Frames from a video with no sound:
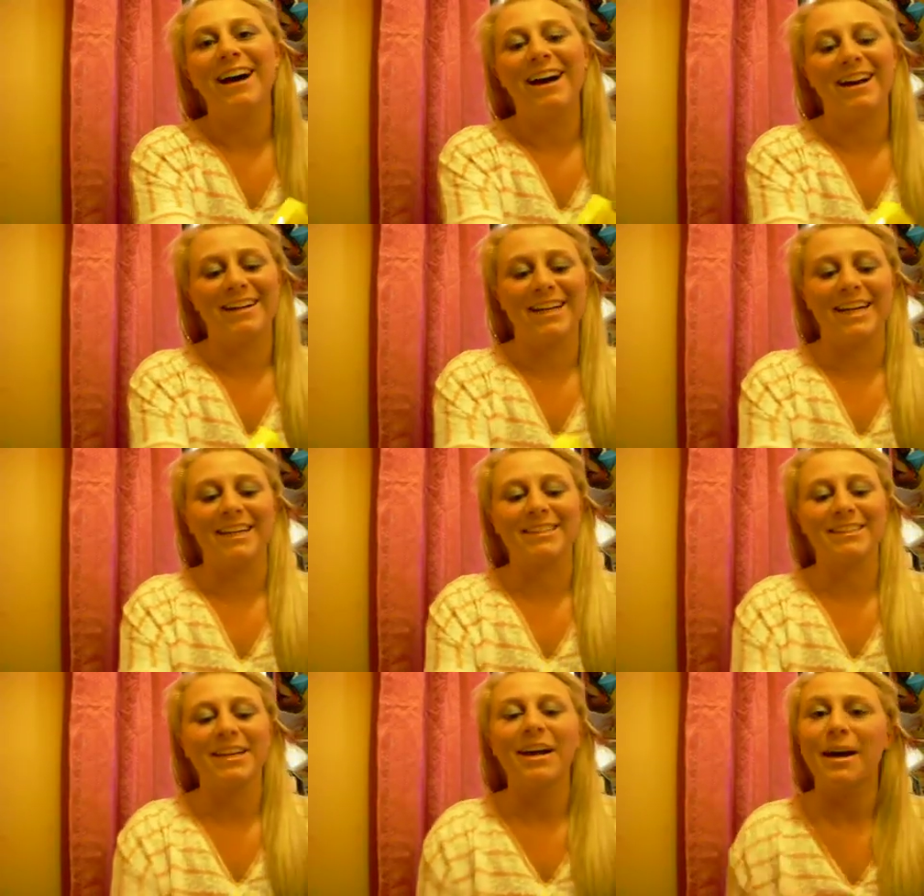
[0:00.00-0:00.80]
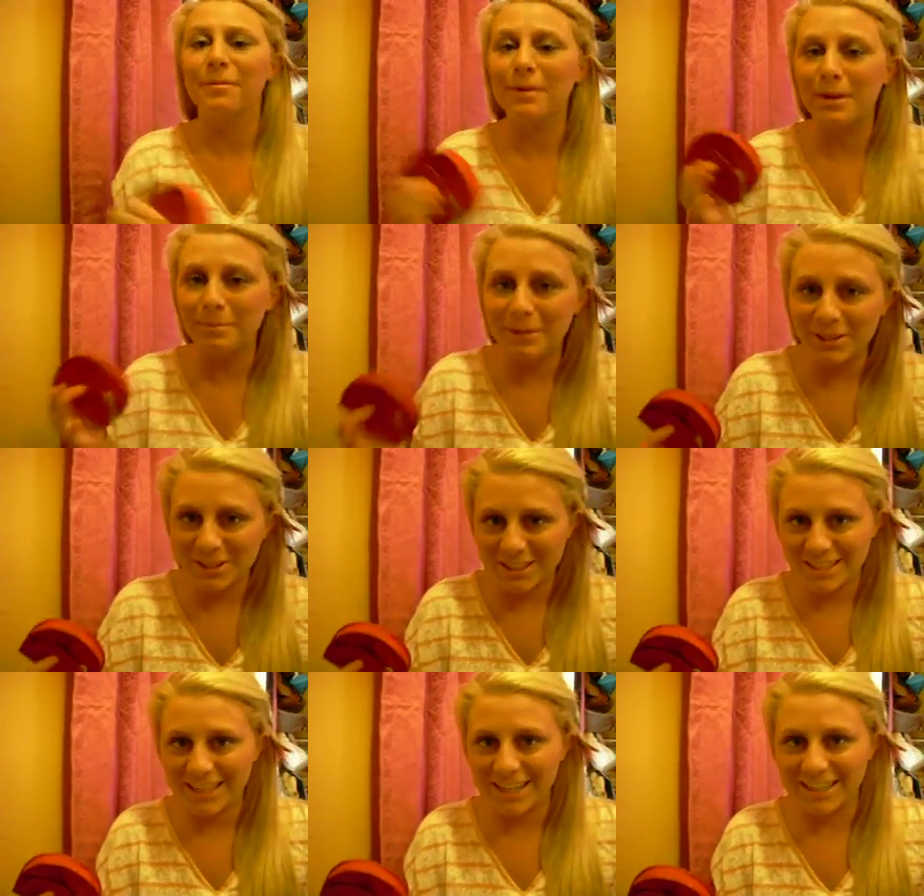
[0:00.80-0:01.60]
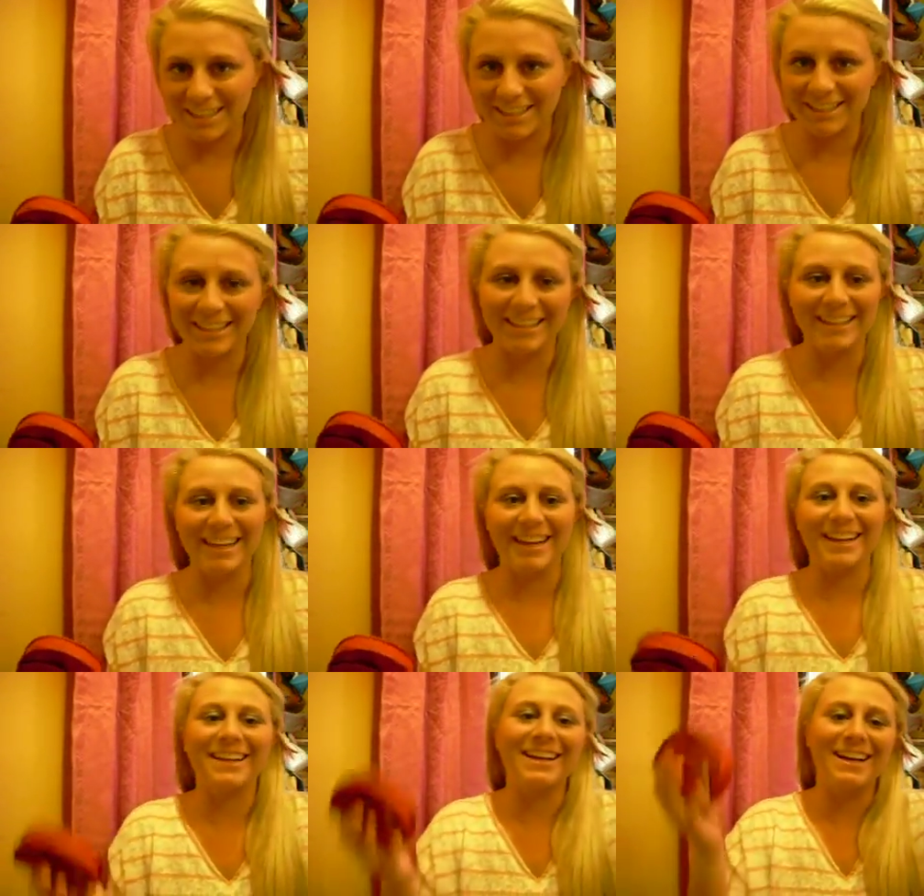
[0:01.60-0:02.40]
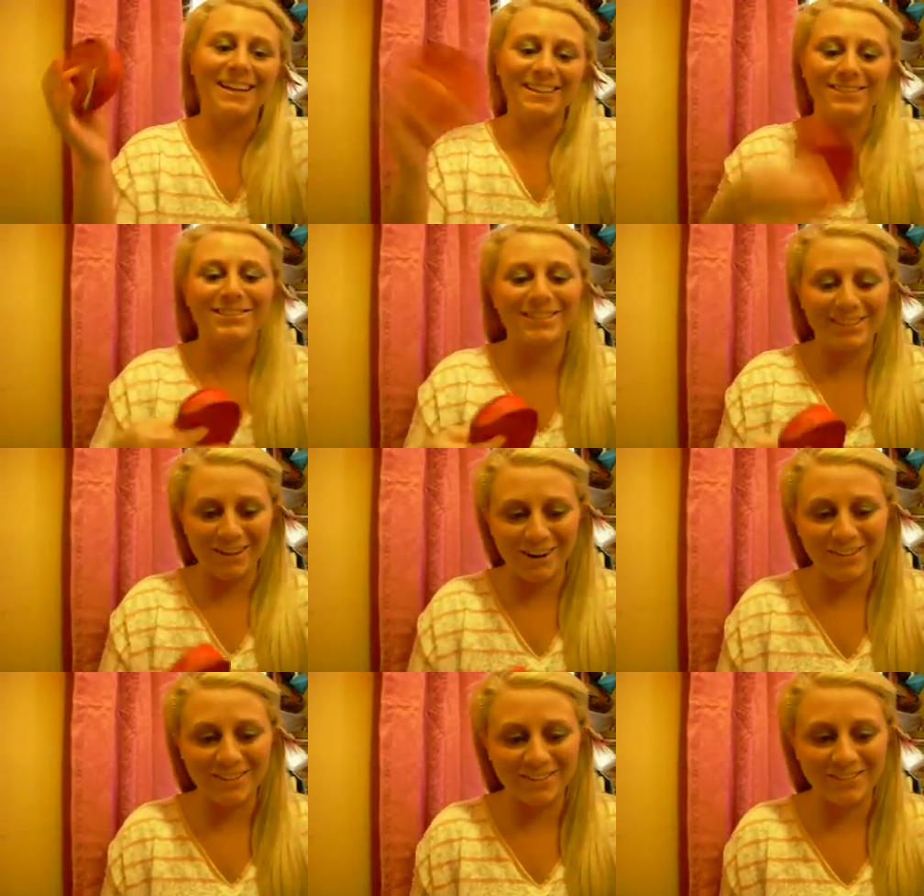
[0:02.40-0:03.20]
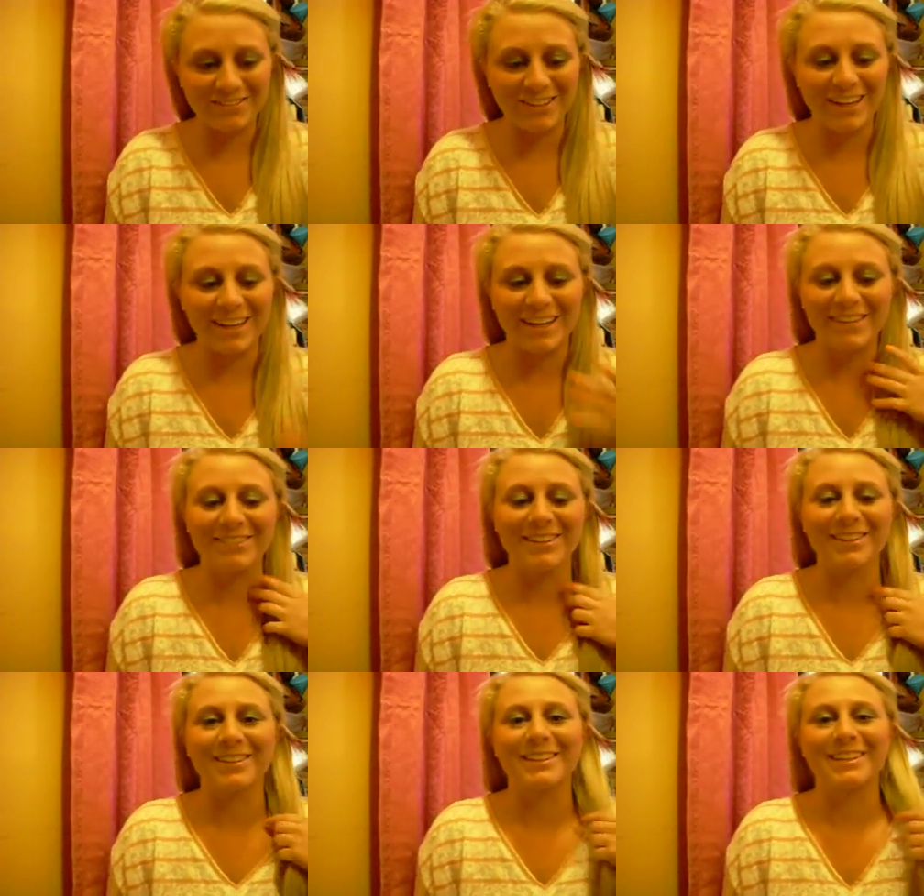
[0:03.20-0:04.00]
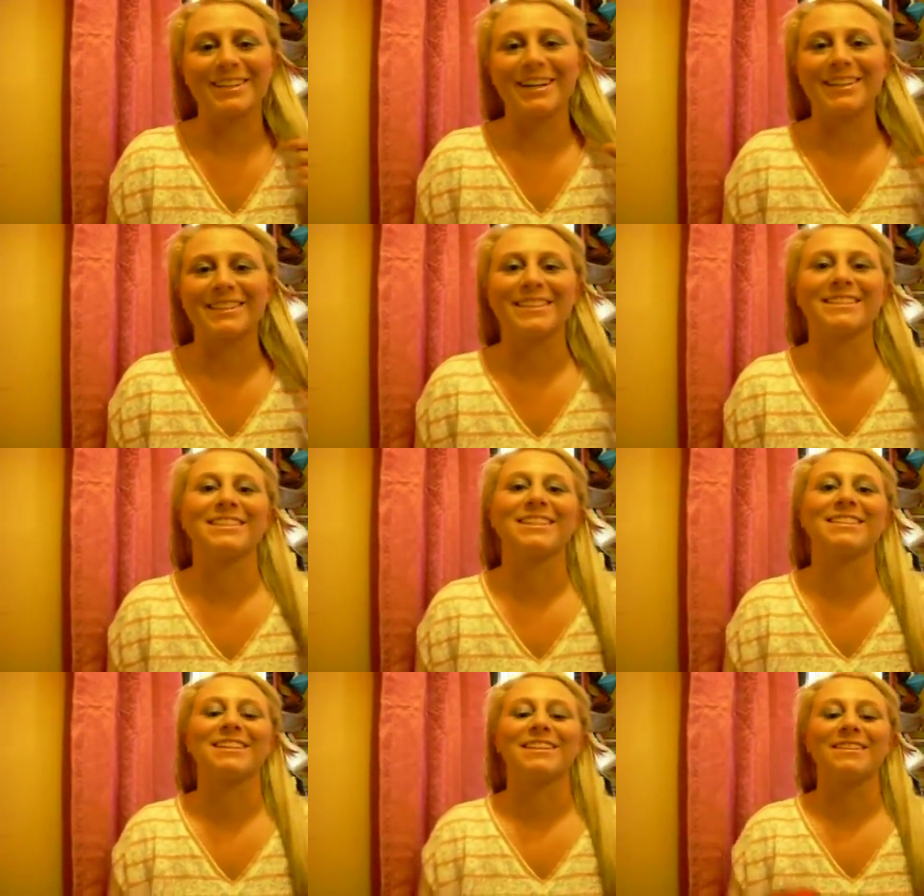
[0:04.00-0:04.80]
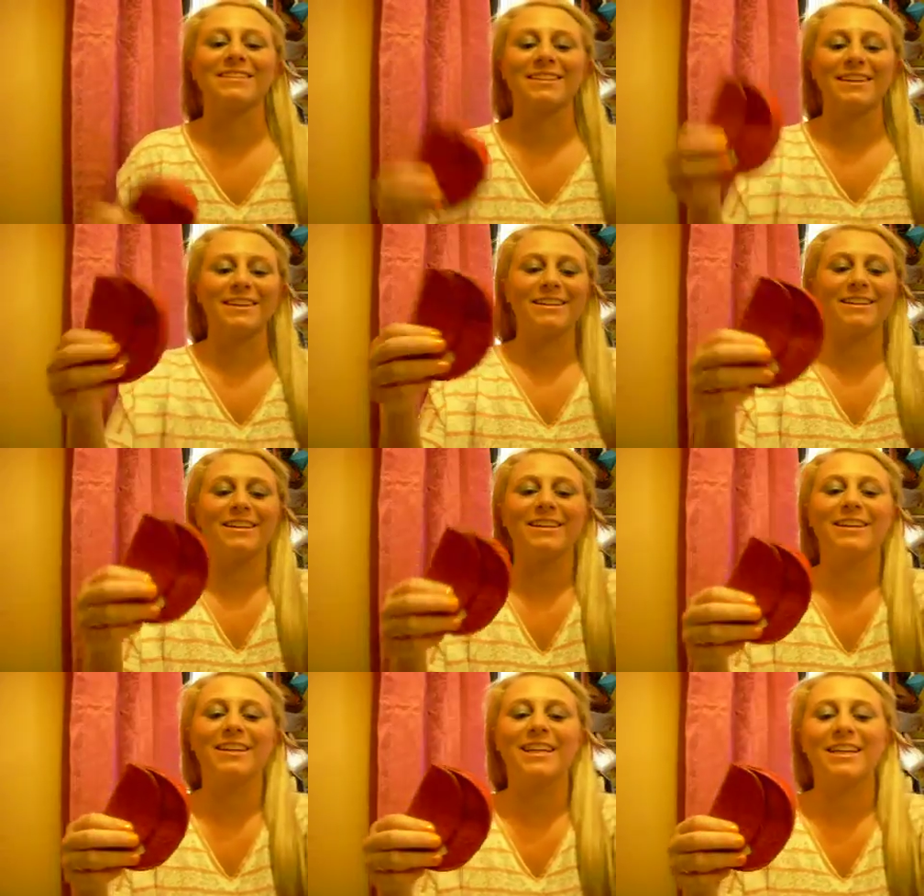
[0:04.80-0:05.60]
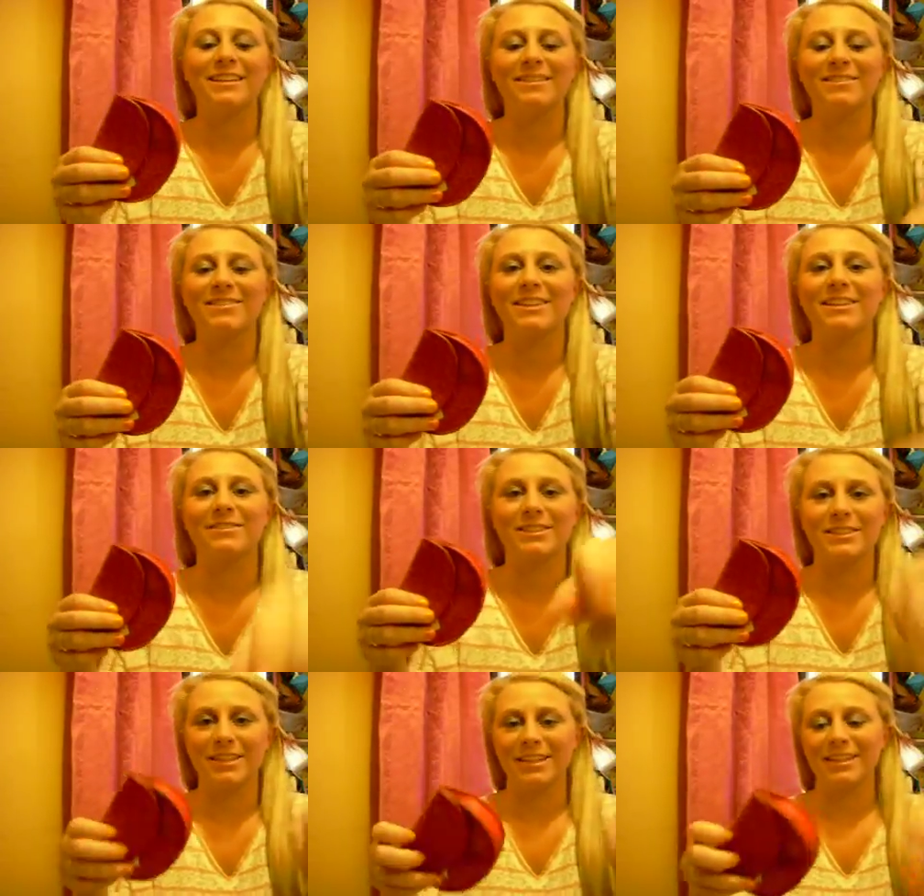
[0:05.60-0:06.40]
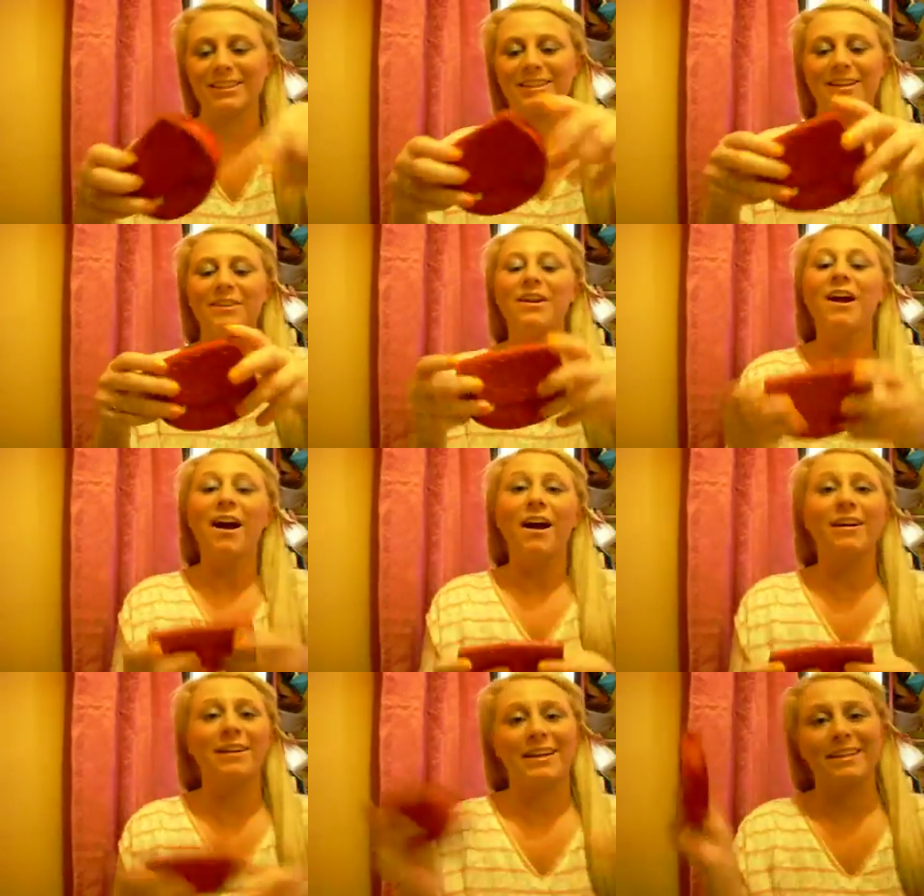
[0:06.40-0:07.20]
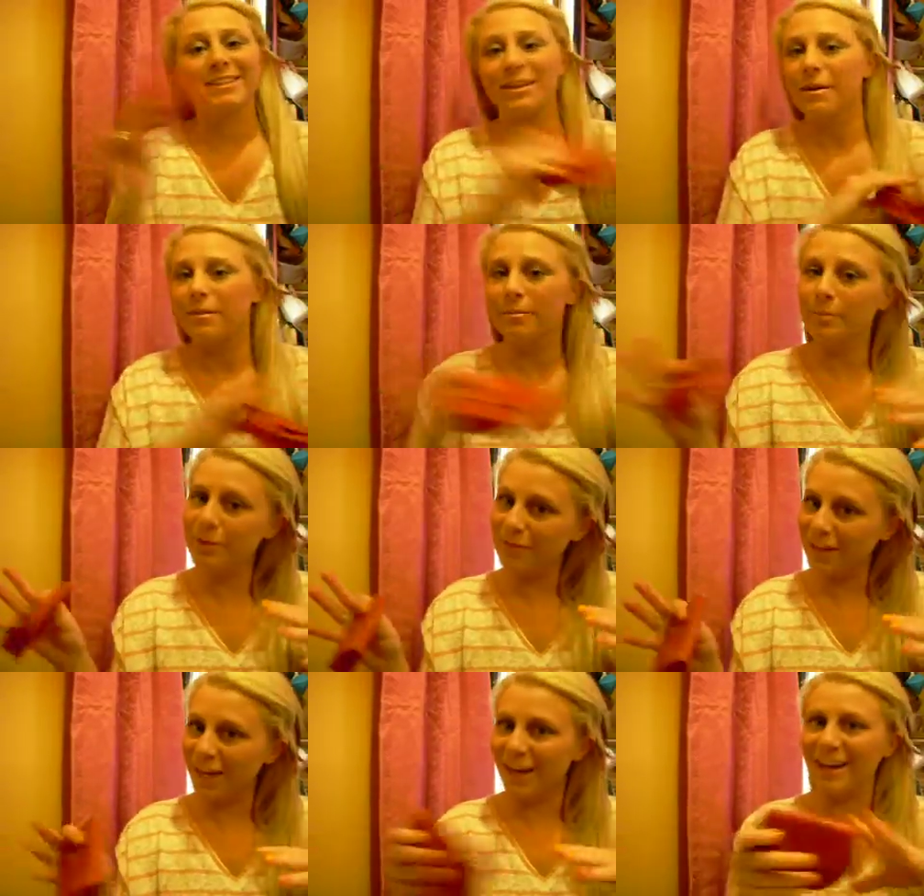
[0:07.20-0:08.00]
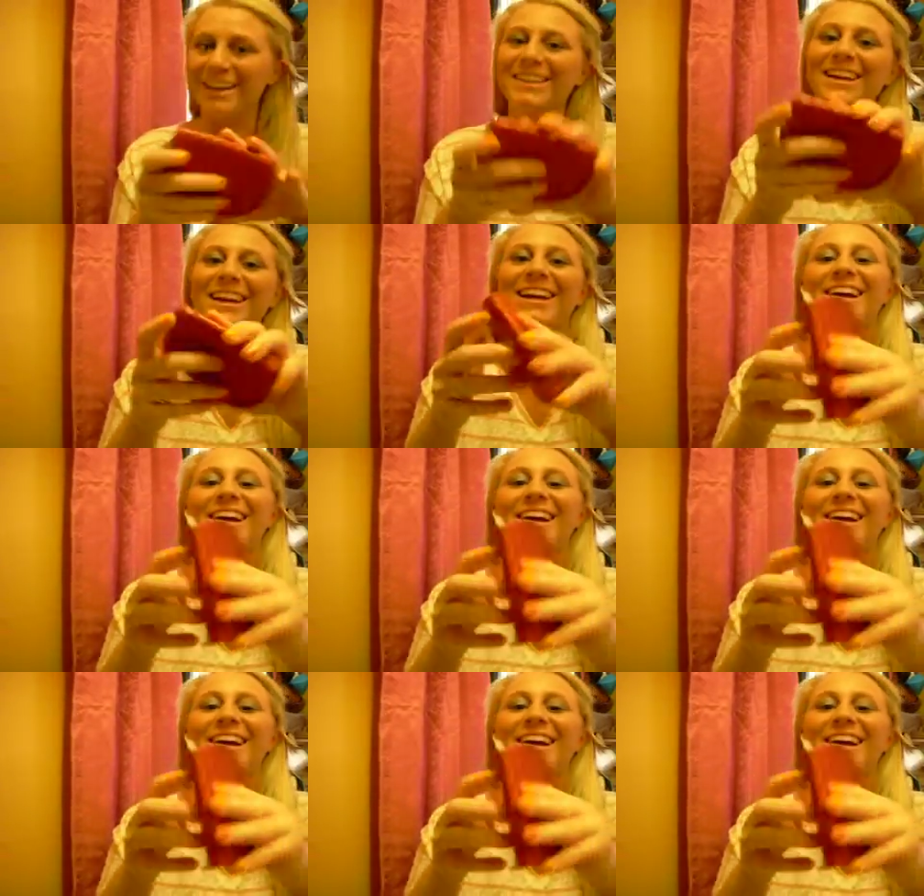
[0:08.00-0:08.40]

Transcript: Alright. I'm almost done, and then, like, I throw my camera on the ground accidentally and, like, hit it when I was setting it there. Alright. Moving on.